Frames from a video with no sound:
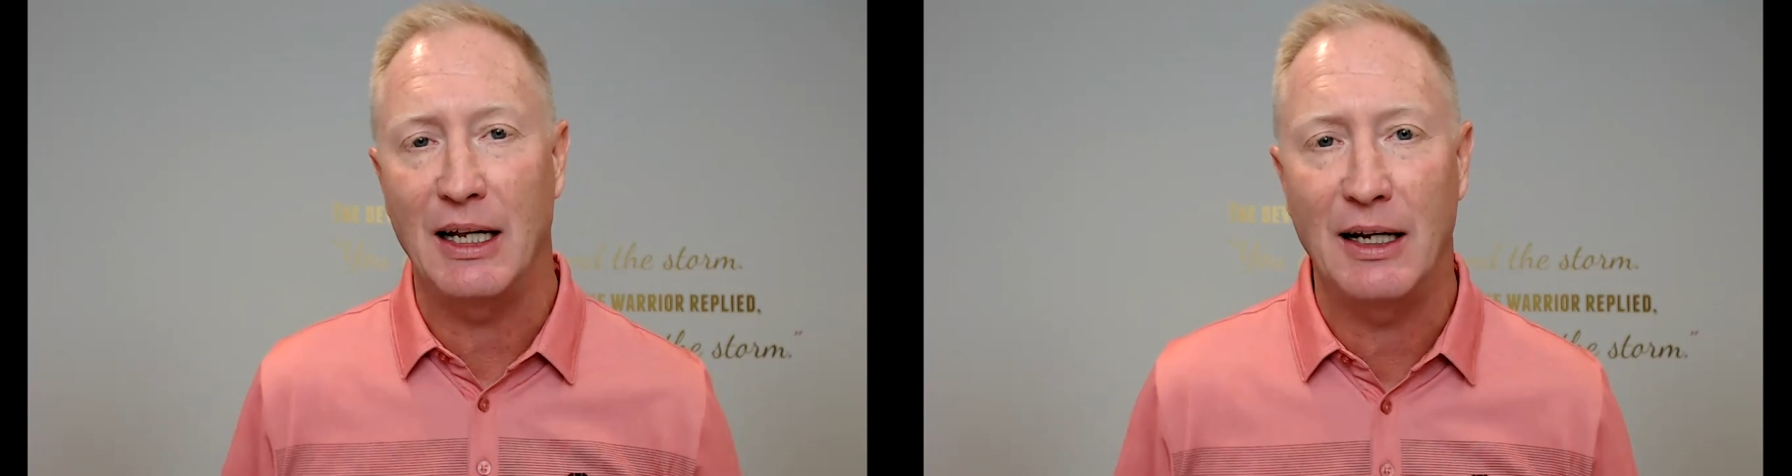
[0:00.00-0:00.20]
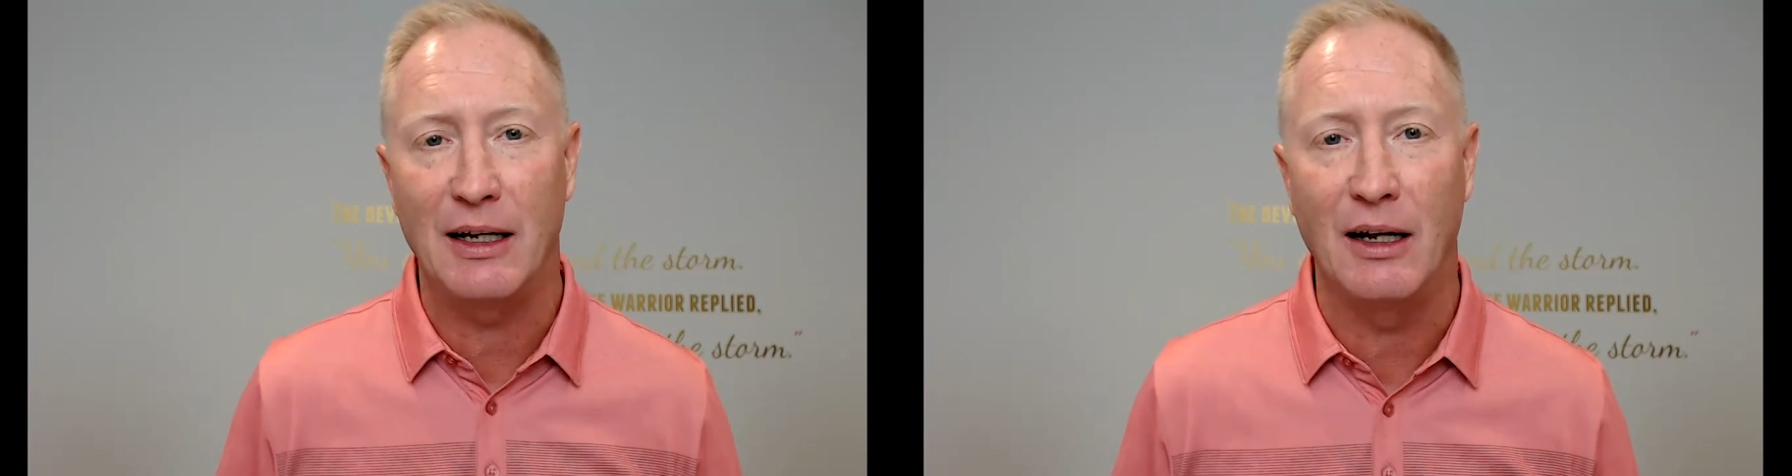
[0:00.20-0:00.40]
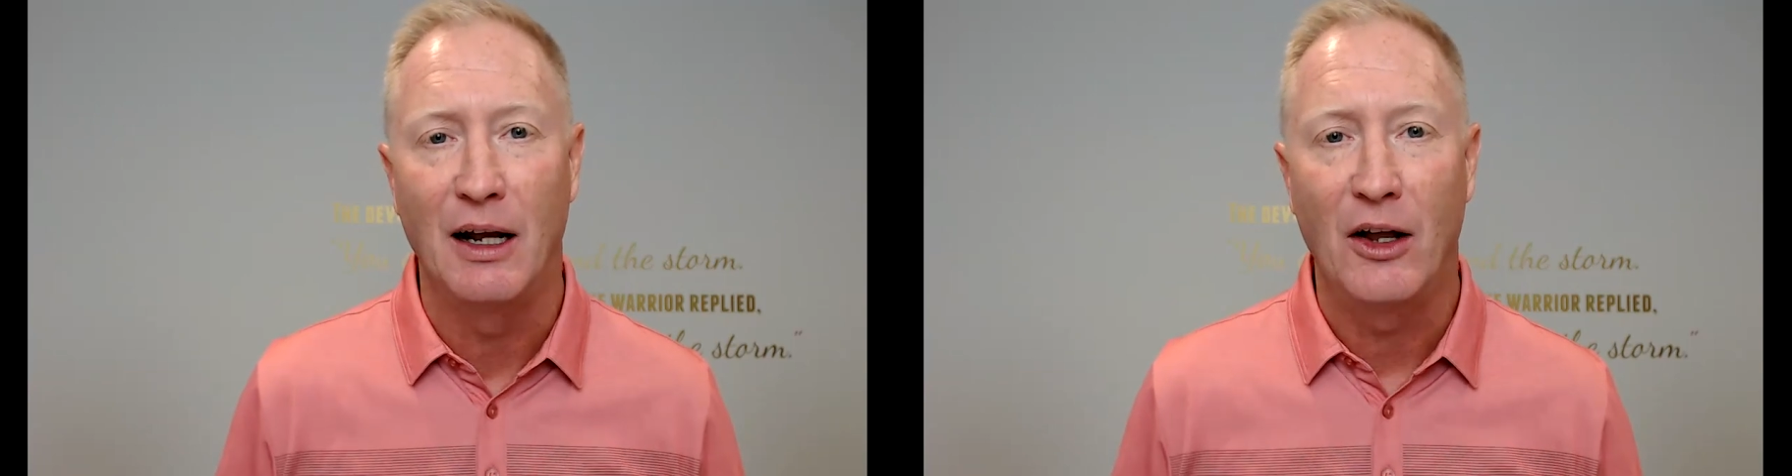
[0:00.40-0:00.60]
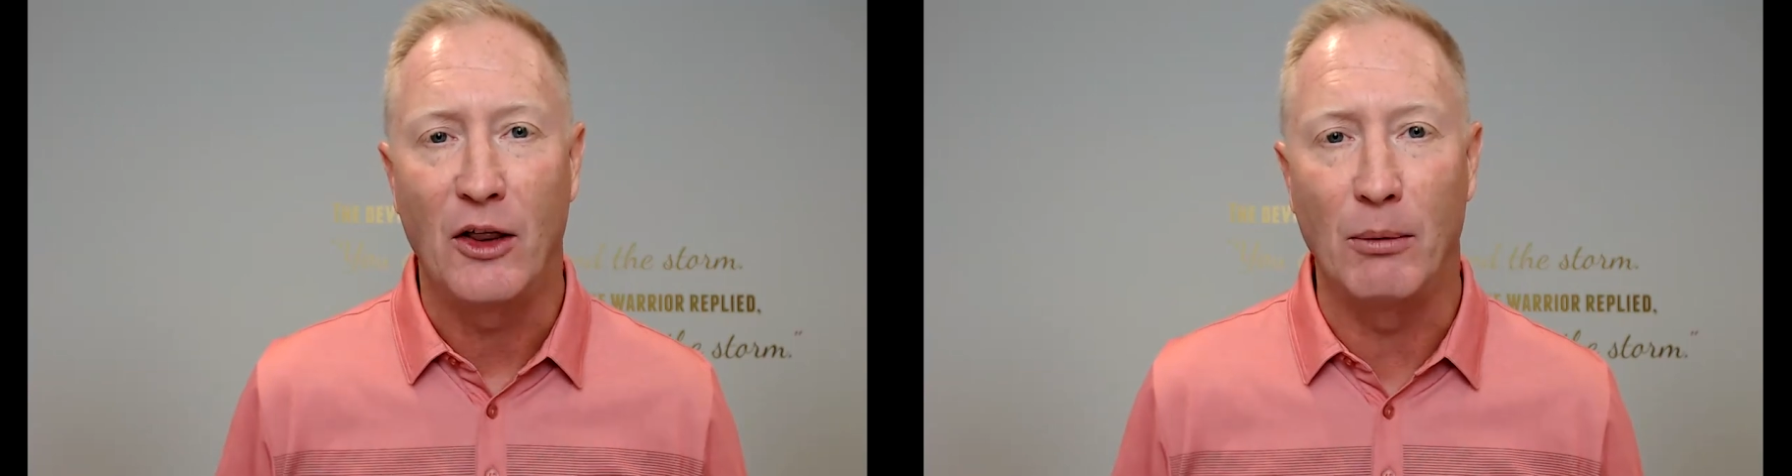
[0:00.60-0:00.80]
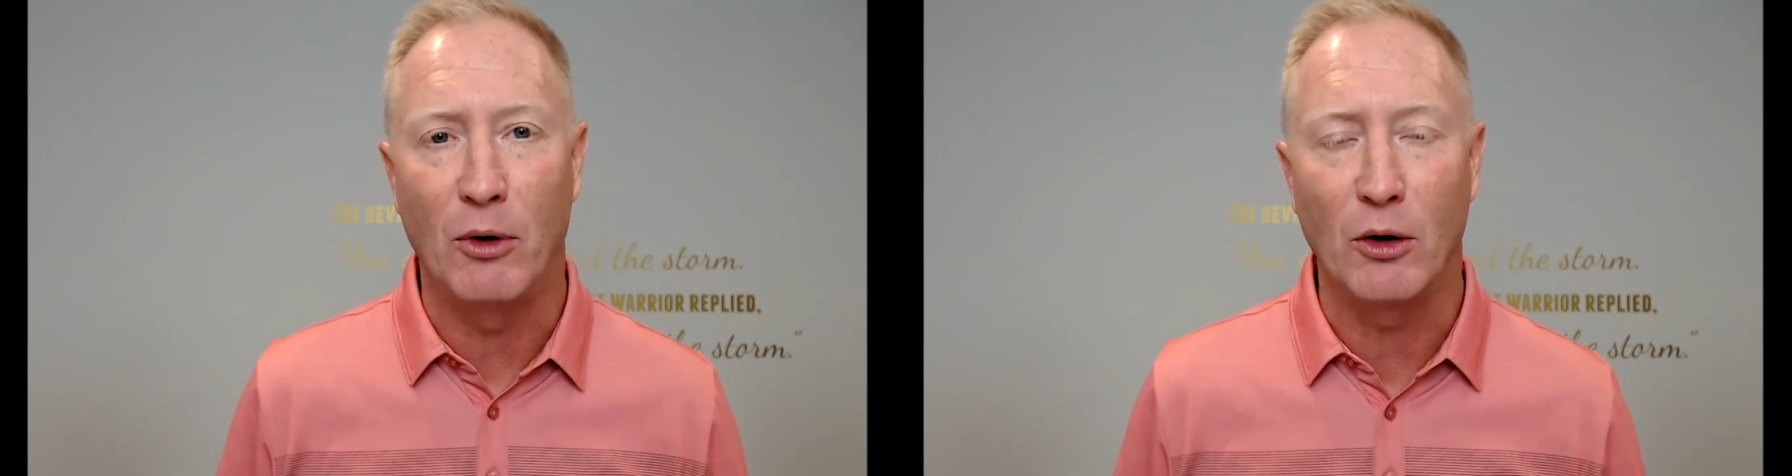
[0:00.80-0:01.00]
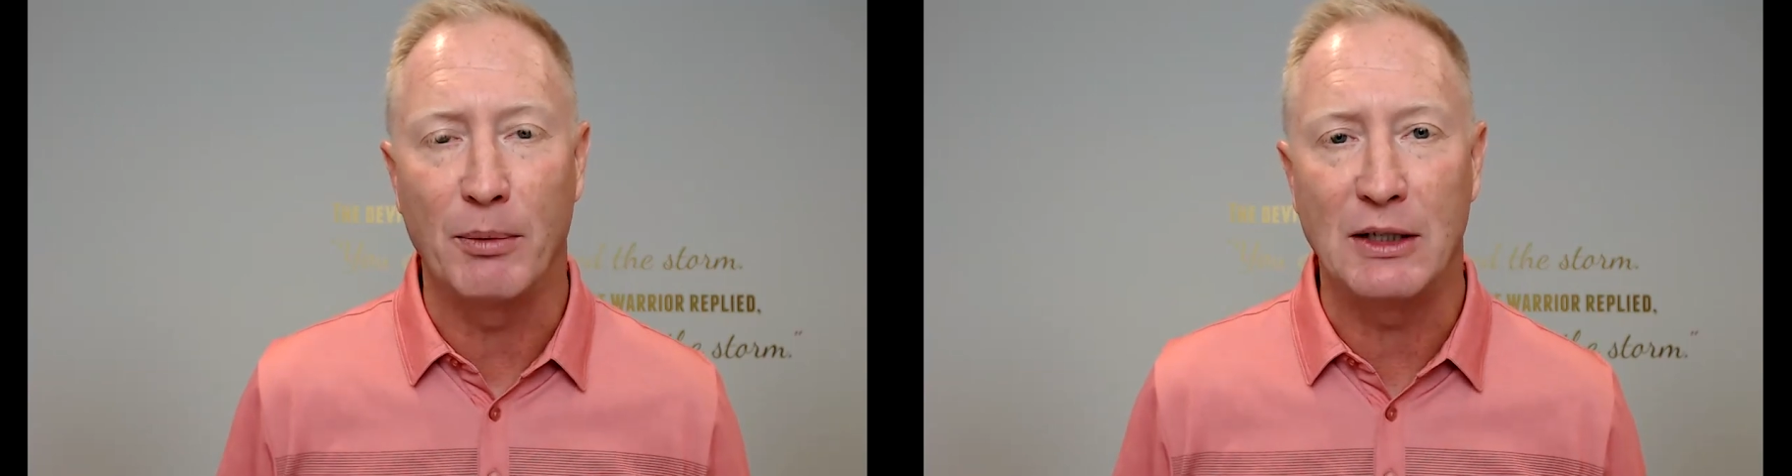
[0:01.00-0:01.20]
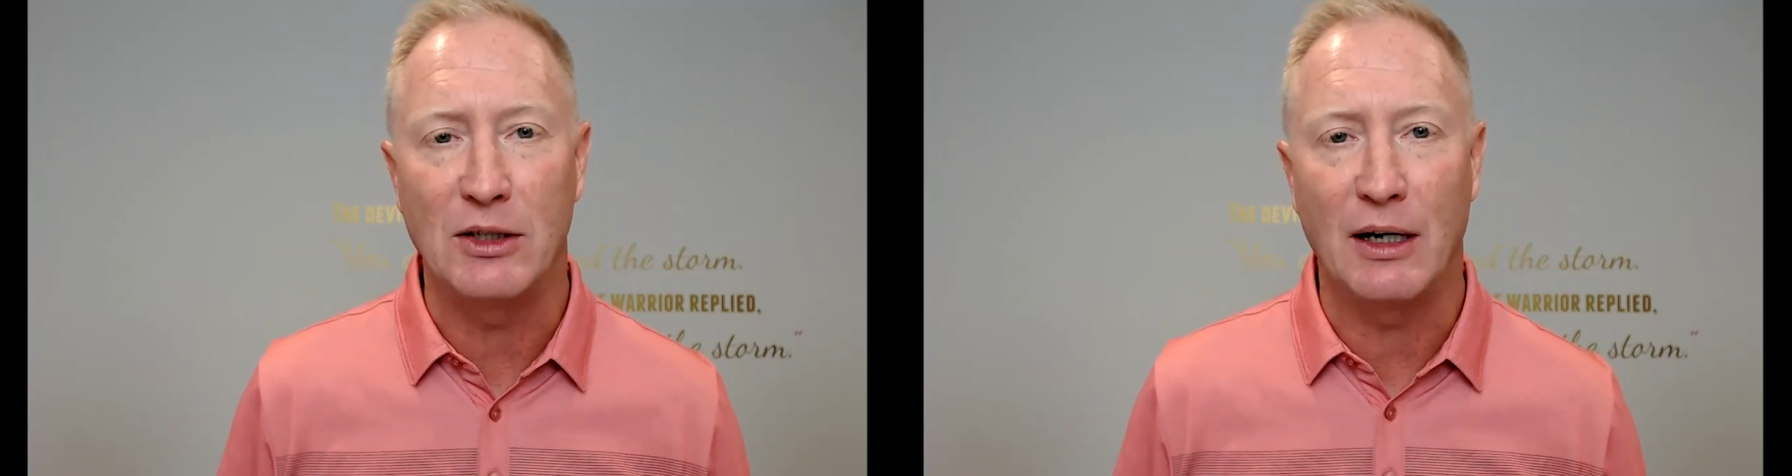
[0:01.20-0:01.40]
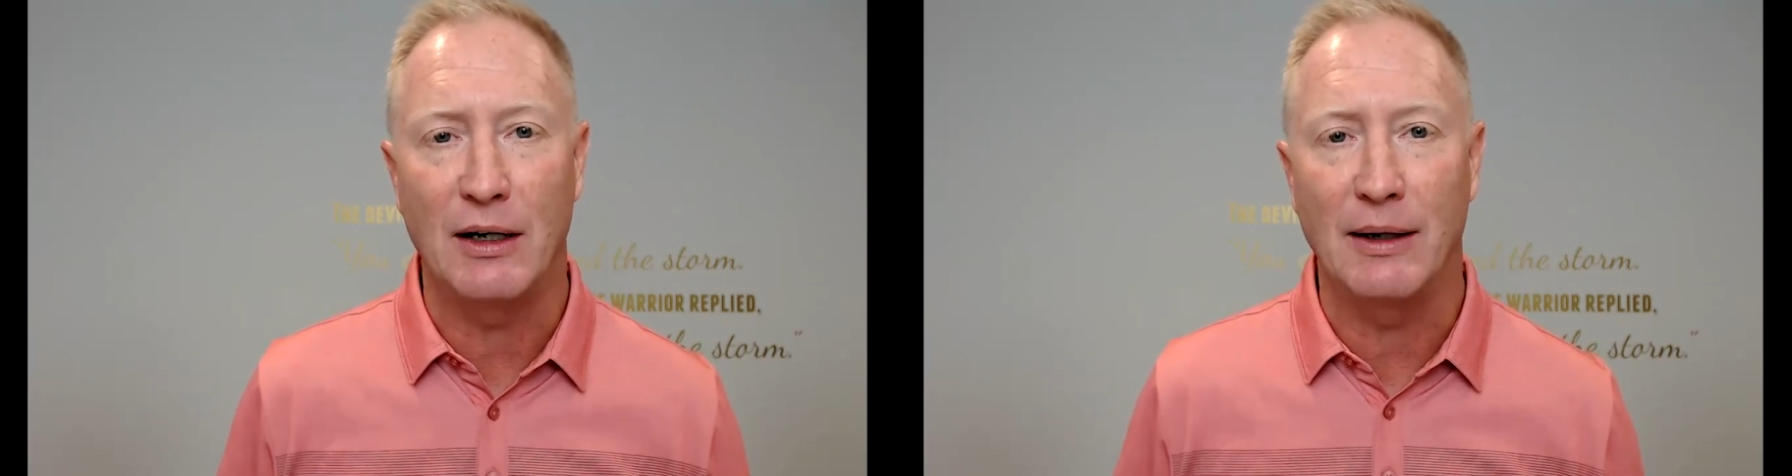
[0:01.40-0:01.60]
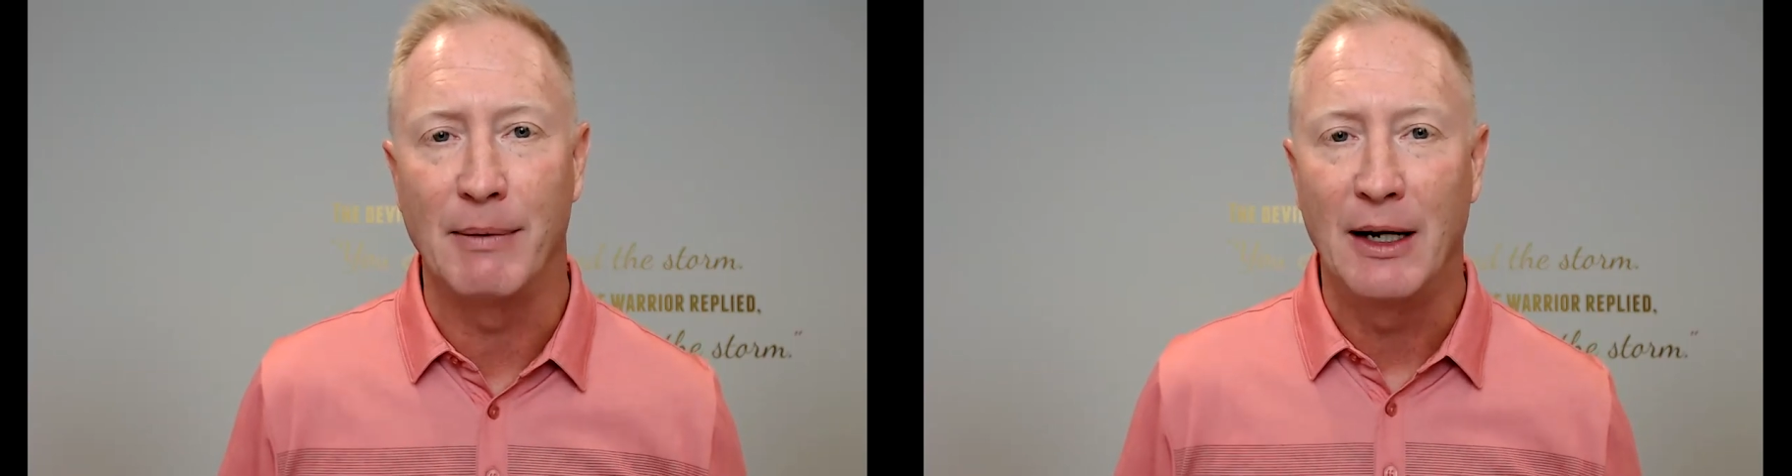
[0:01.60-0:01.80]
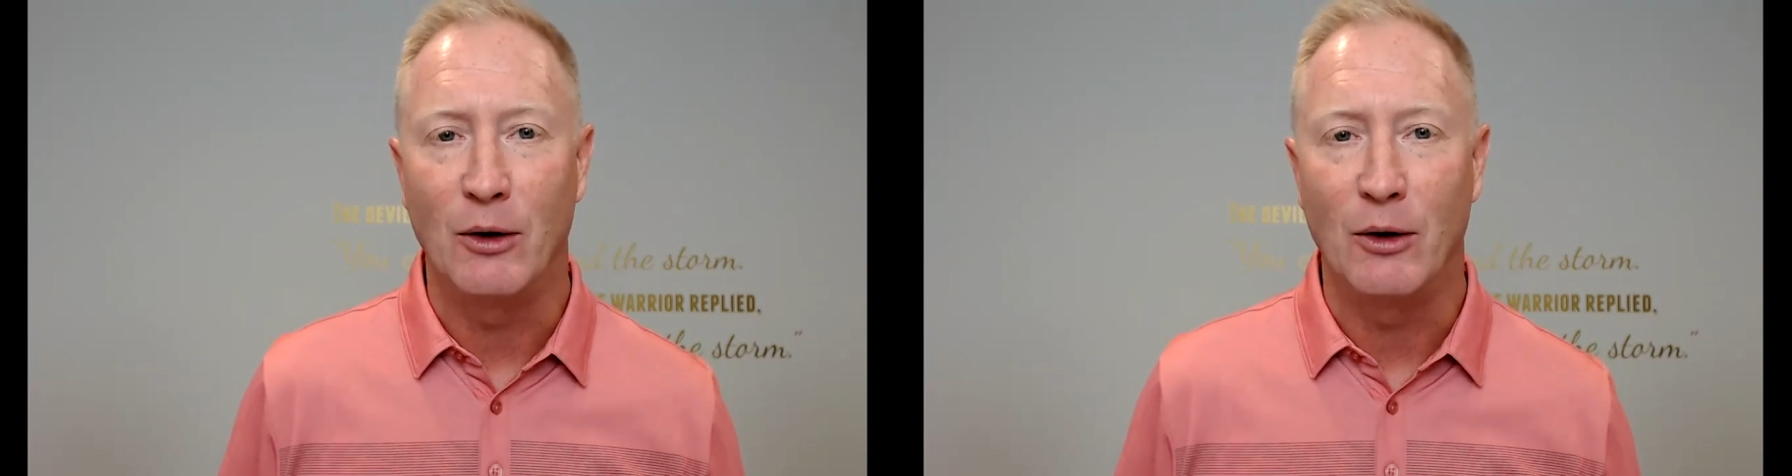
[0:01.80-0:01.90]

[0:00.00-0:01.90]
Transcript: in the Myrtle Beach area,